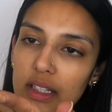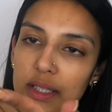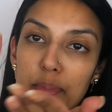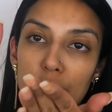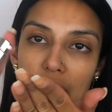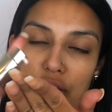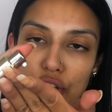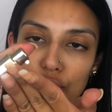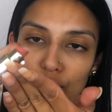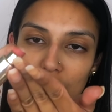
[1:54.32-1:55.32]
It's brand
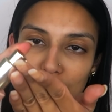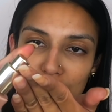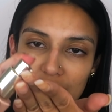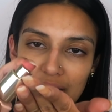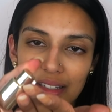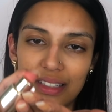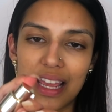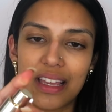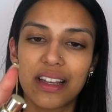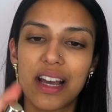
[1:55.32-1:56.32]
new, so I'm just gonna
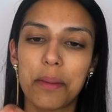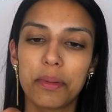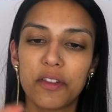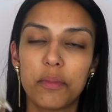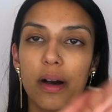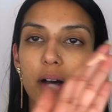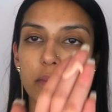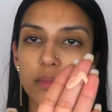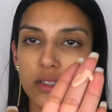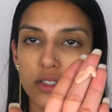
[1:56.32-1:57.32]
take a couple of
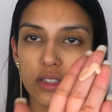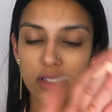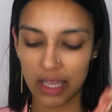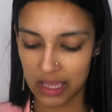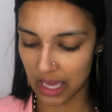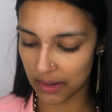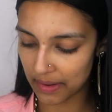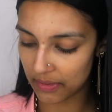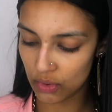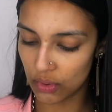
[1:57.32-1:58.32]
pumps, just like that on
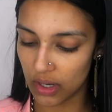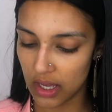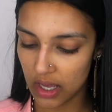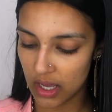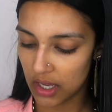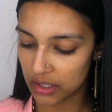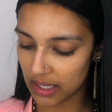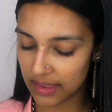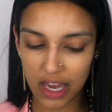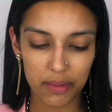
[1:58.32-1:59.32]
my, just
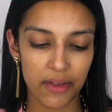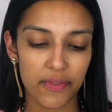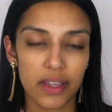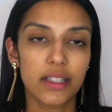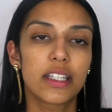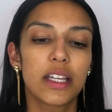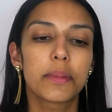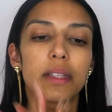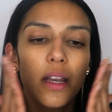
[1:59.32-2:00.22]
like that on my fingertips,